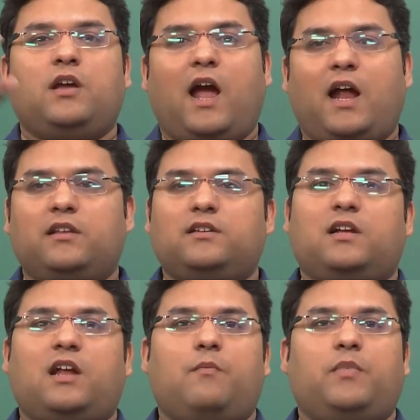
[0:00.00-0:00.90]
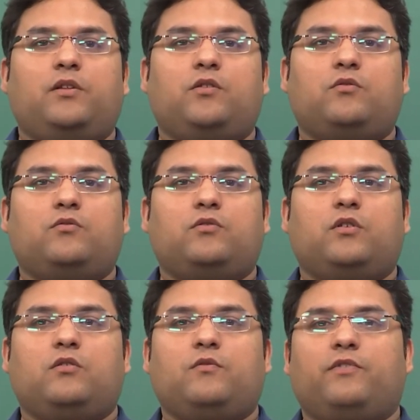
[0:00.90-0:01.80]
and these are happening due
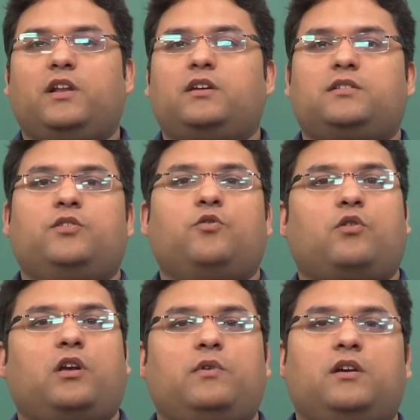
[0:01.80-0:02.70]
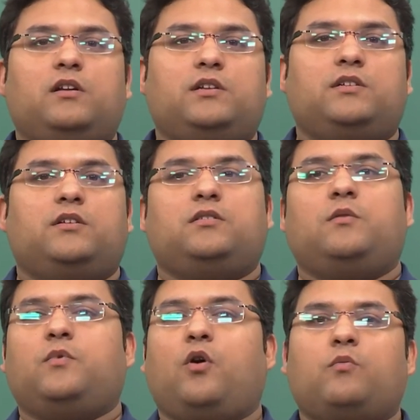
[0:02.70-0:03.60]
to various neurochemicals,
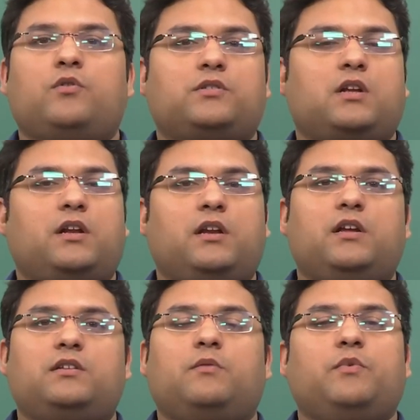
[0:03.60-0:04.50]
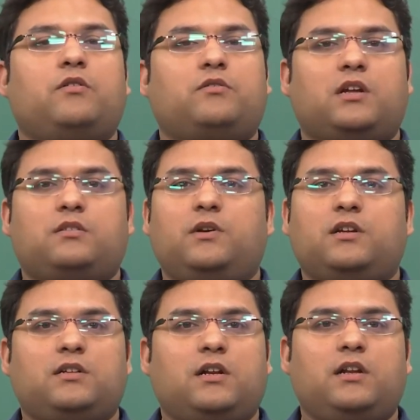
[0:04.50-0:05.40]
some hormones are released, some
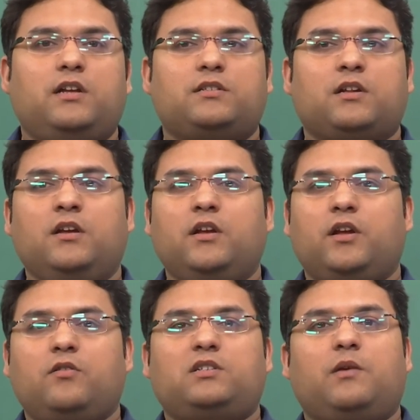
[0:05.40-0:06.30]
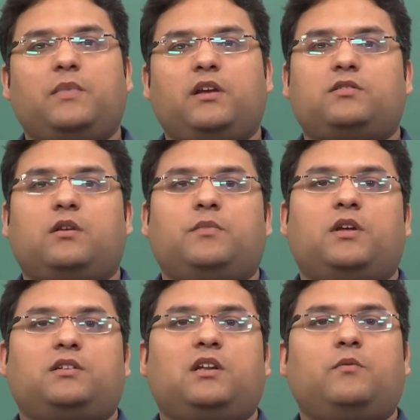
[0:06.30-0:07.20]
neurotransmitters are released, something or
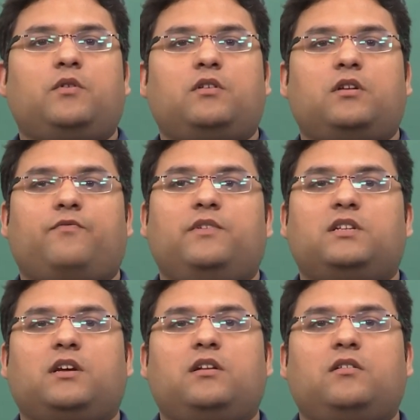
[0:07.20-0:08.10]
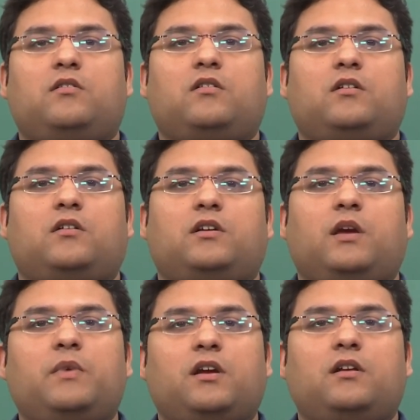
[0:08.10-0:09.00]
some or physical or
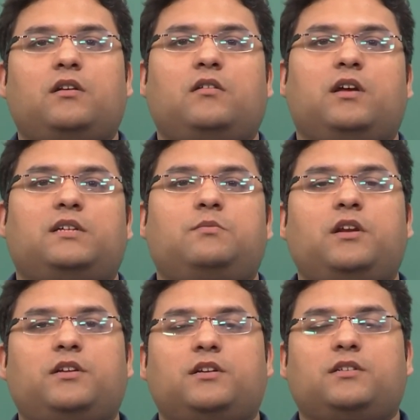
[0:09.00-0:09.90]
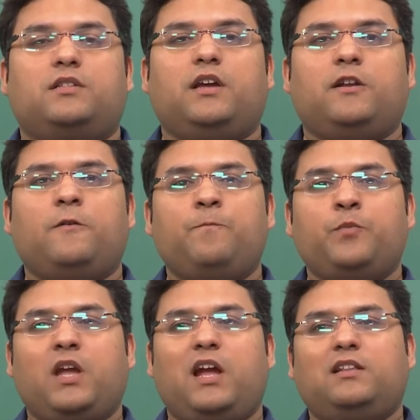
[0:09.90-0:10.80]
chemical explanations there,
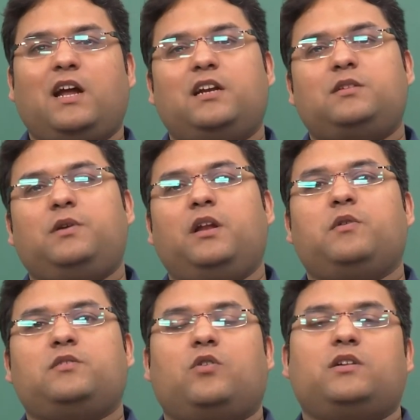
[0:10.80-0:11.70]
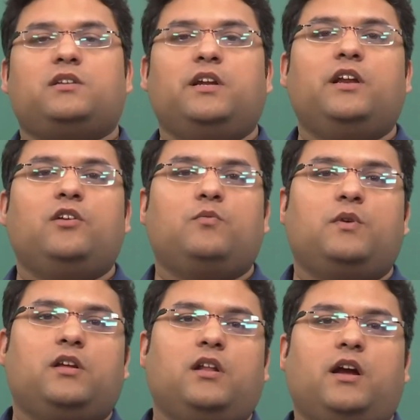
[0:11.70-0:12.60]
and that is pretty much what is leading to
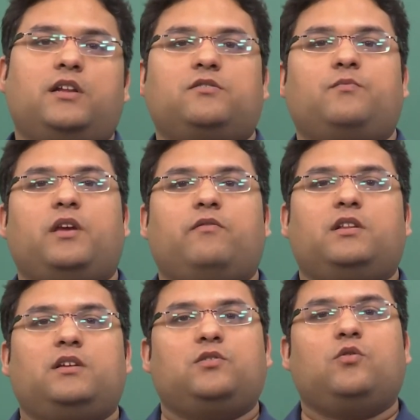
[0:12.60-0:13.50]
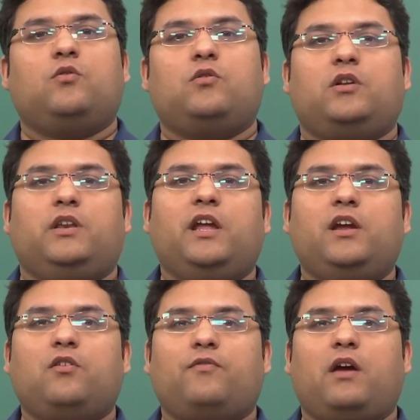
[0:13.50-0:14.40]
particular kinds of behavior. There is no
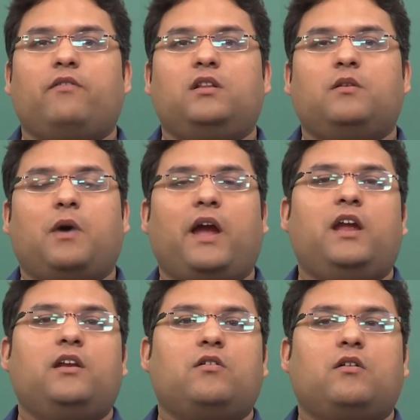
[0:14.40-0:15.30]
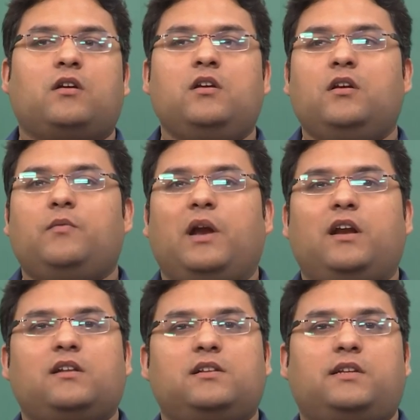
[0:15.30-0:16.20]
need of having the mind or
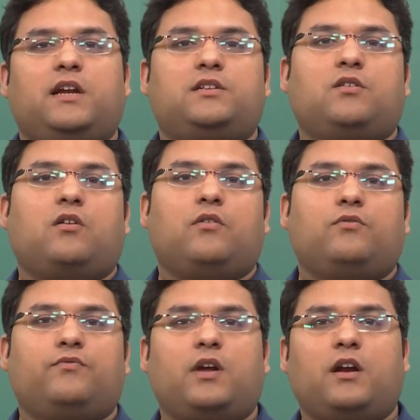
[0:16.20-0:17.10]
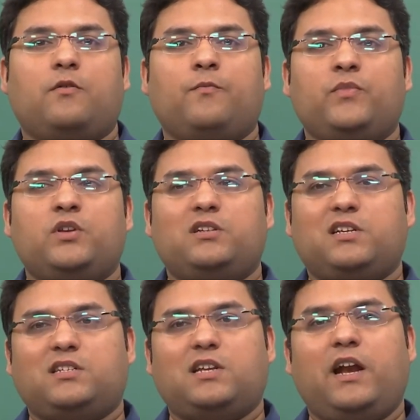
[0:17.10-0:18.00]
mental states or all of that. It is
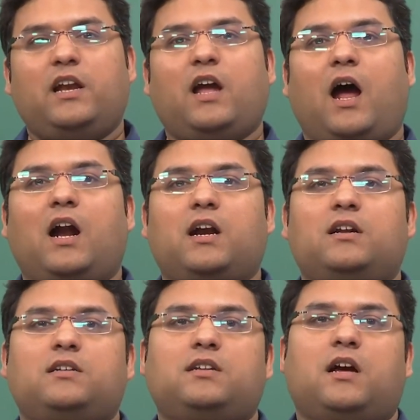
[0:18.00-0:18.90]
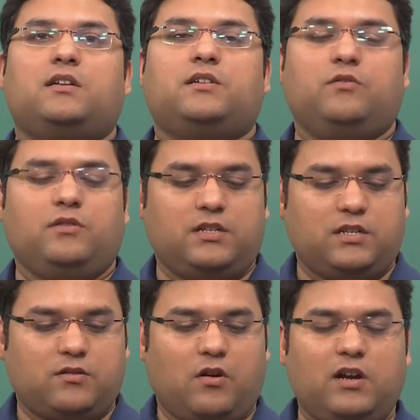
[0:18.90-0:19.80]
a slightly harder stance, this
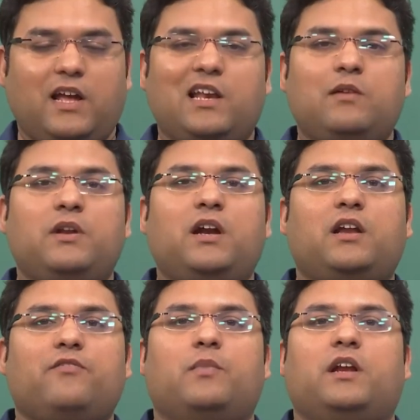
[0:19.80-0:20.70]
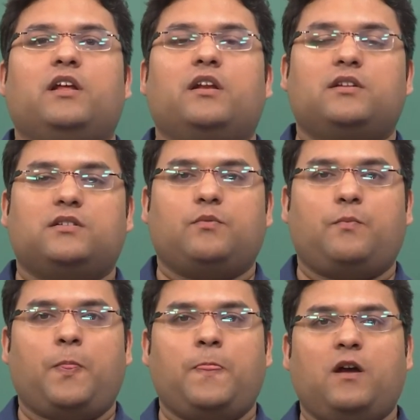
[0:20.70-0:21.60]
is called eliminative materialism,
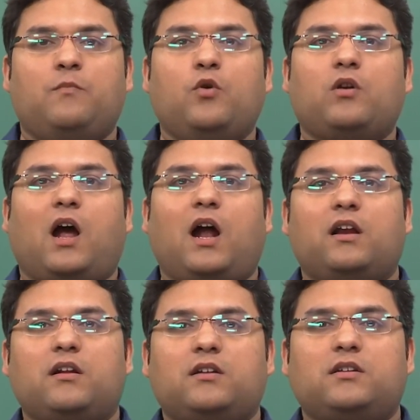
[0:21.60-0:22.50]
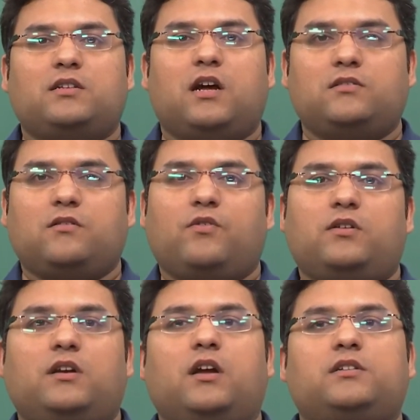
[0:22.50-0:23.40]
a more harder stance of what
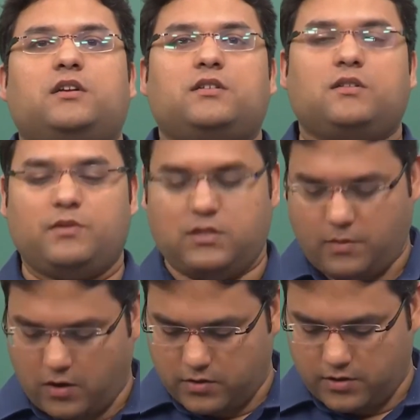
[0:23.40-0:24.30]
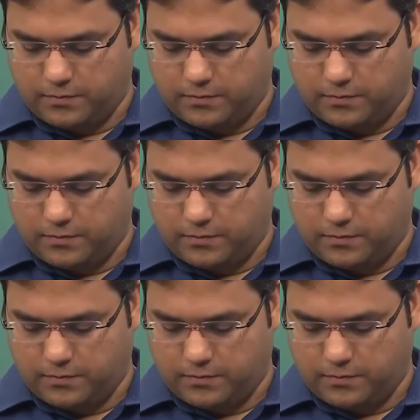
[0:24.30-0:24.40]
reductionism is about.